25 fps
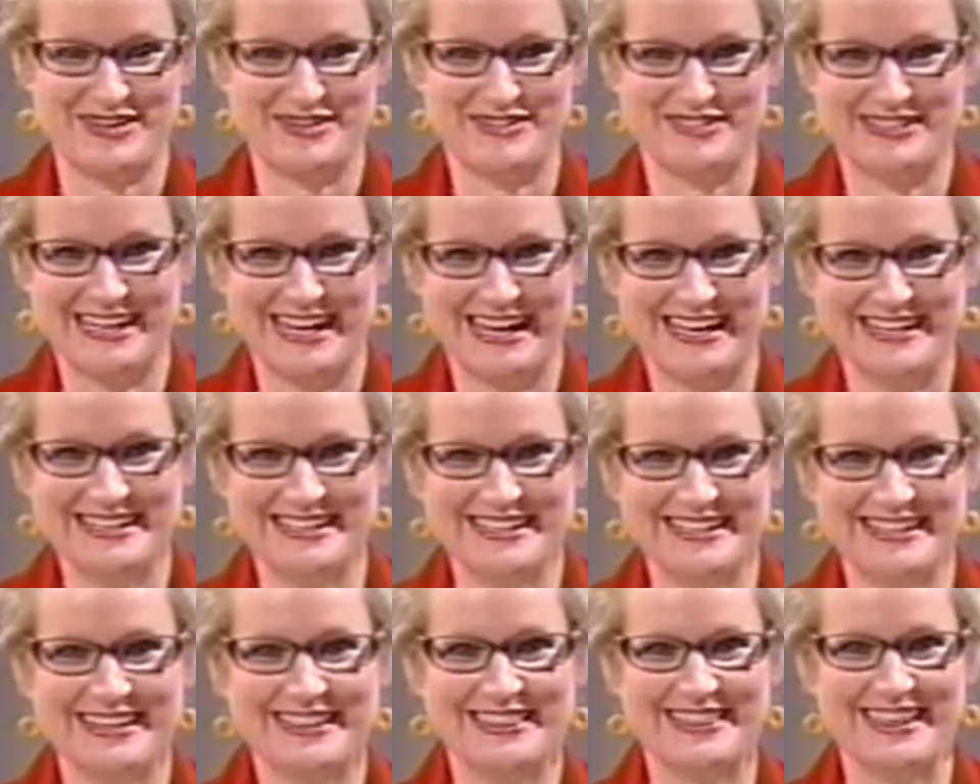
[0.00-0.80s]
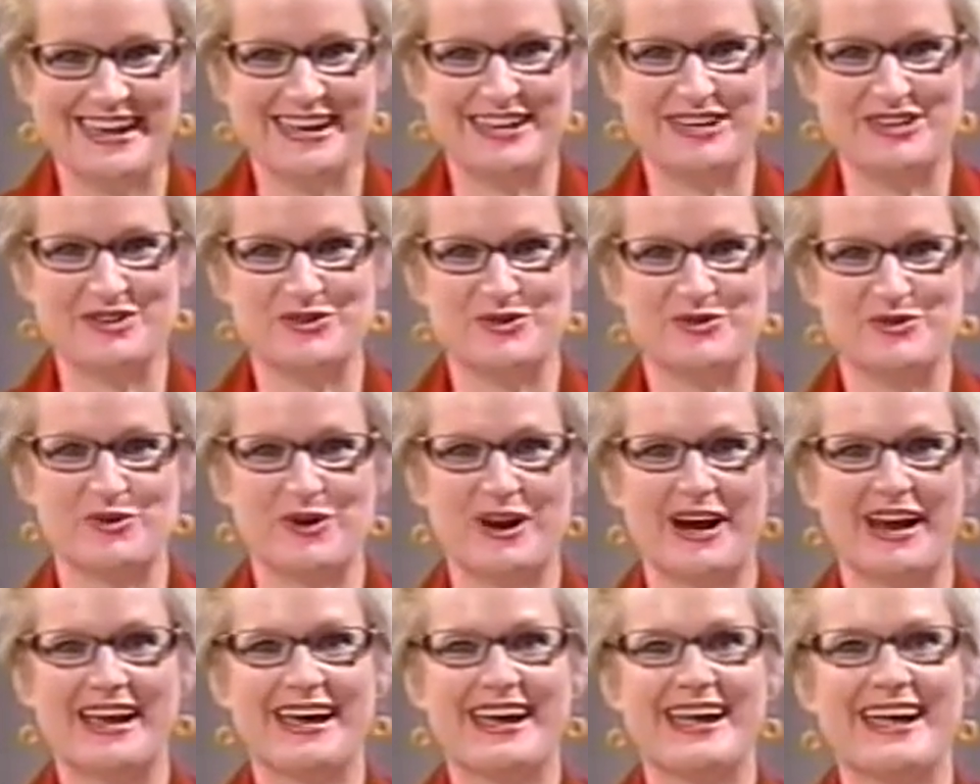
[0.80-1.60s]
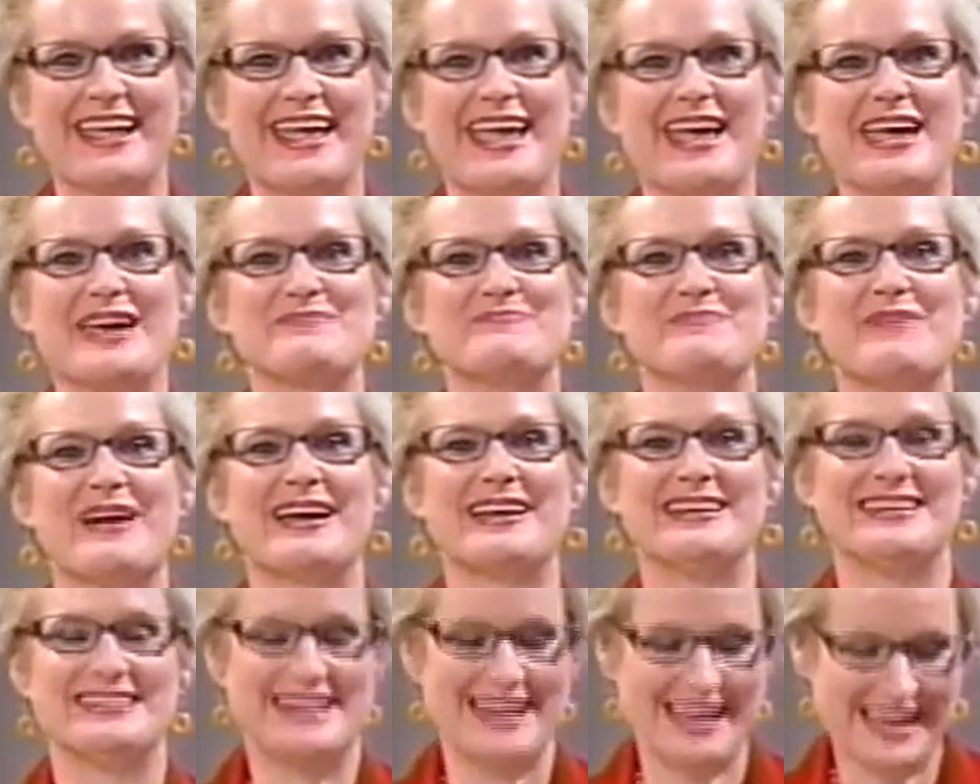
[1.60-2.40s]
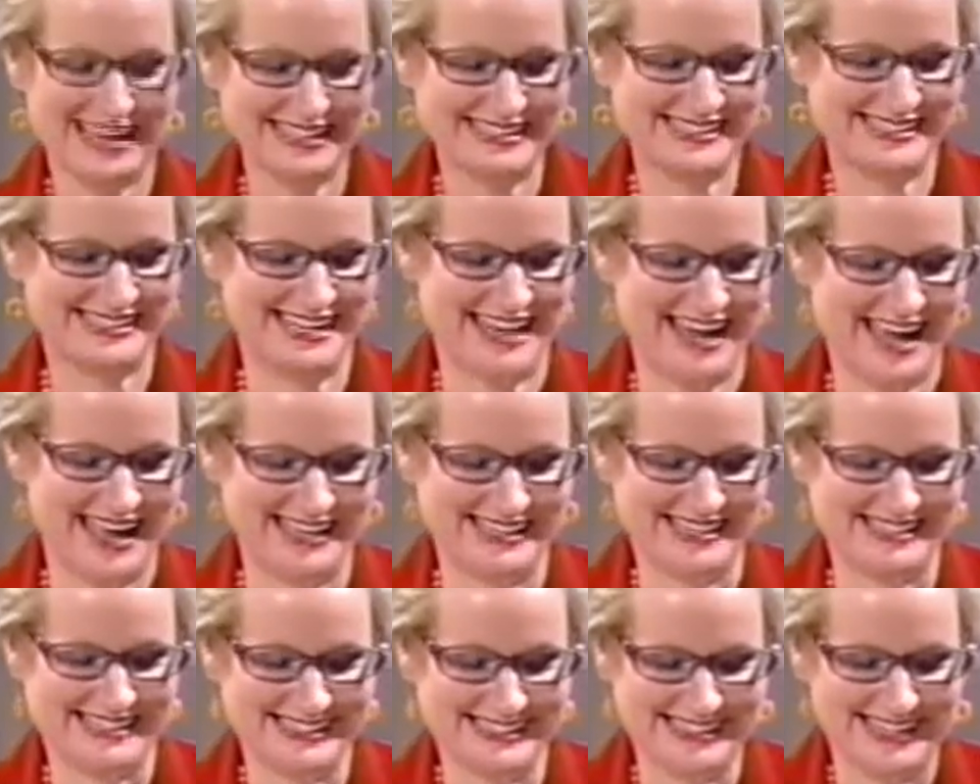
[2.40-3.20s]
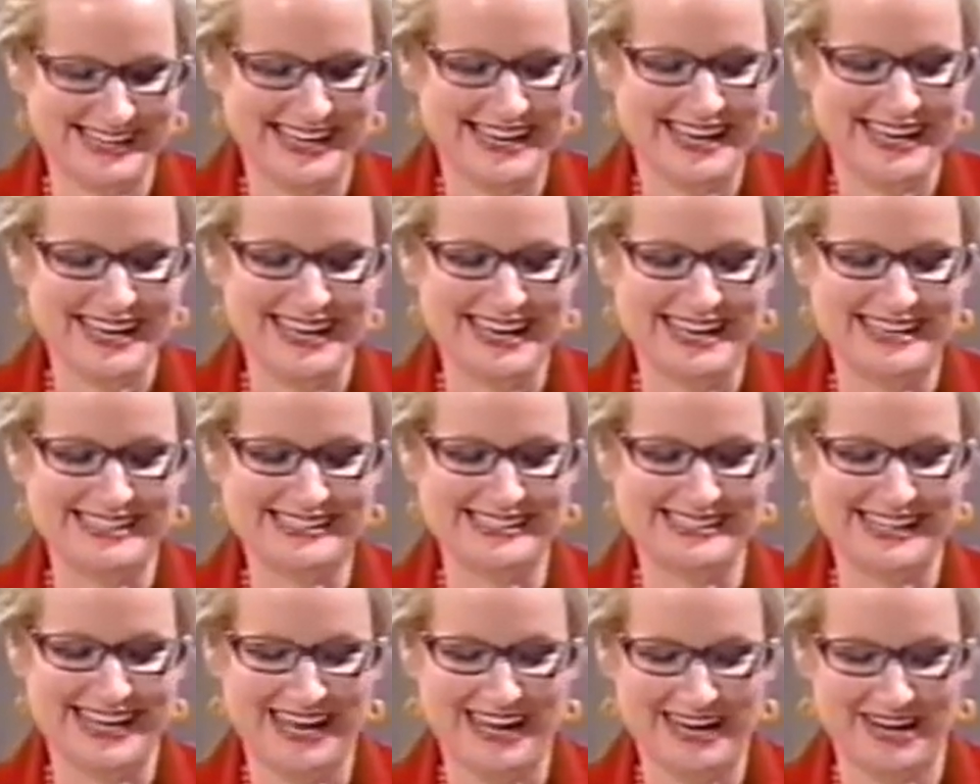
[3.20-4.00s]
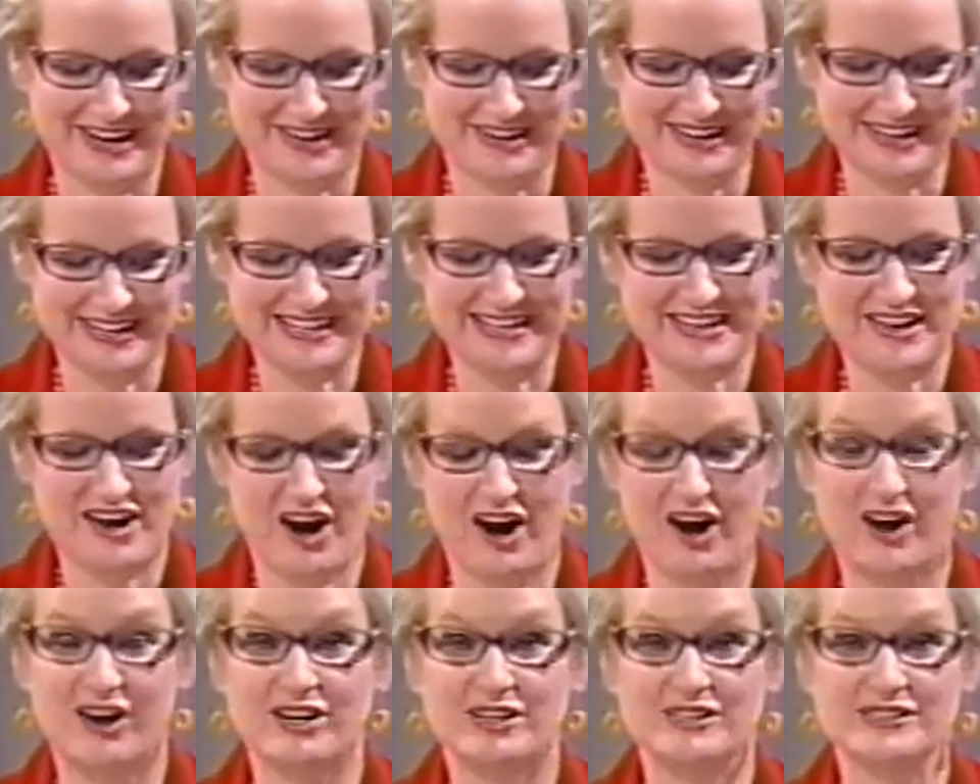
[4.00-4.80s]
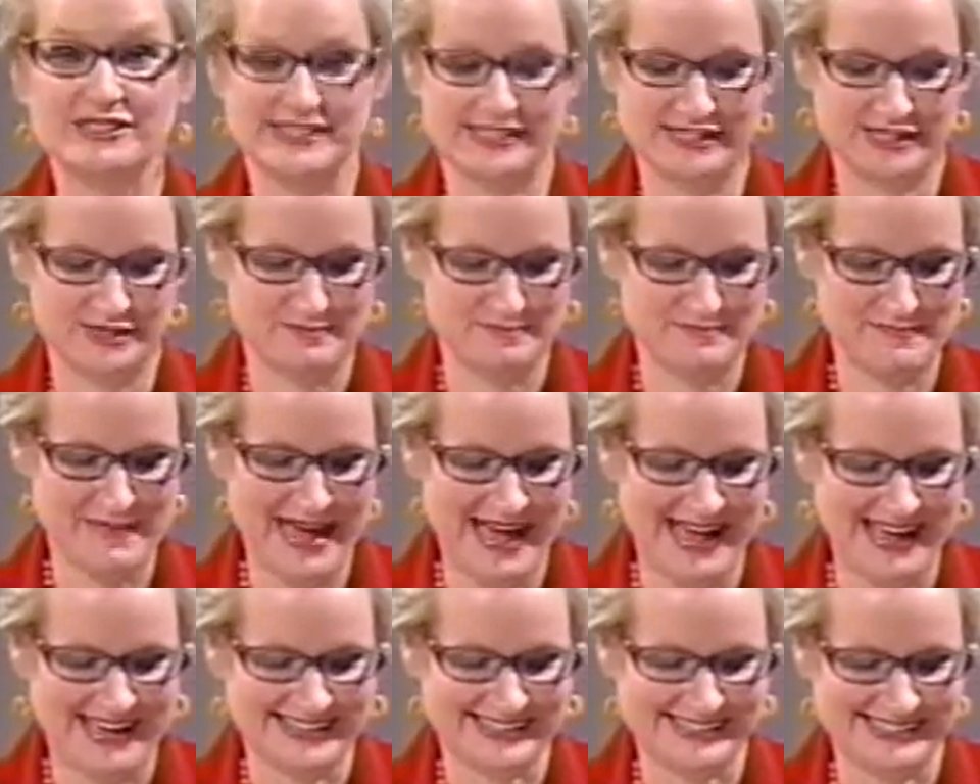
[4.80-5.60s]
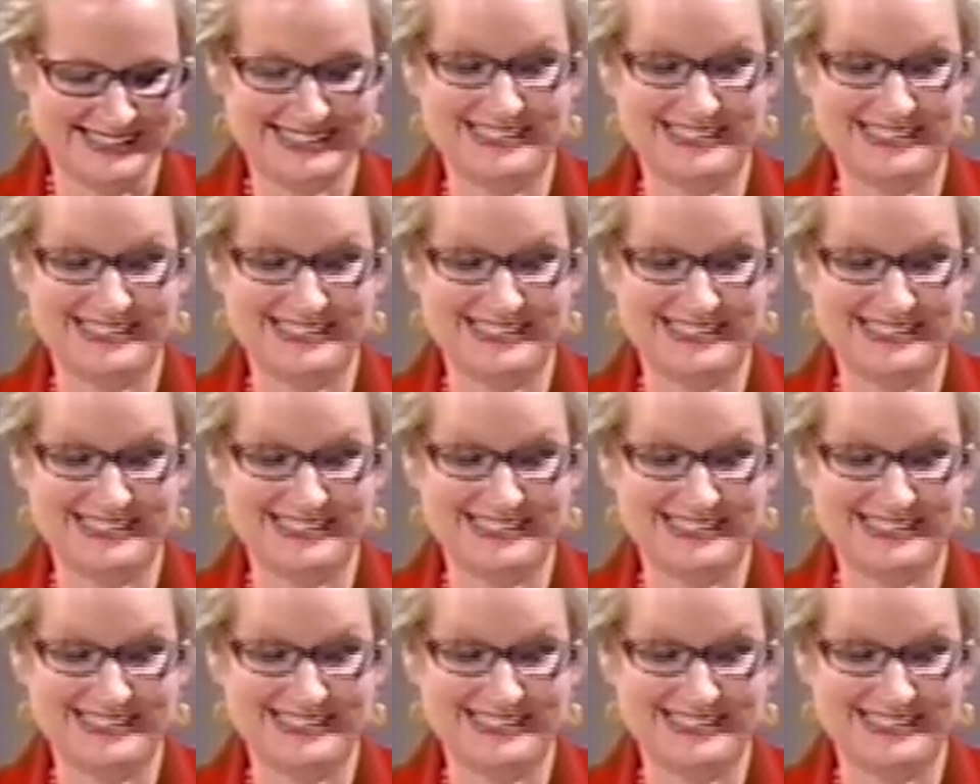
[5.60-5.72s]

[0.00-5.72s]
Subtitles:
you, Daniel. Thank you, Craig. And my next guest is Erin Carlson Mast.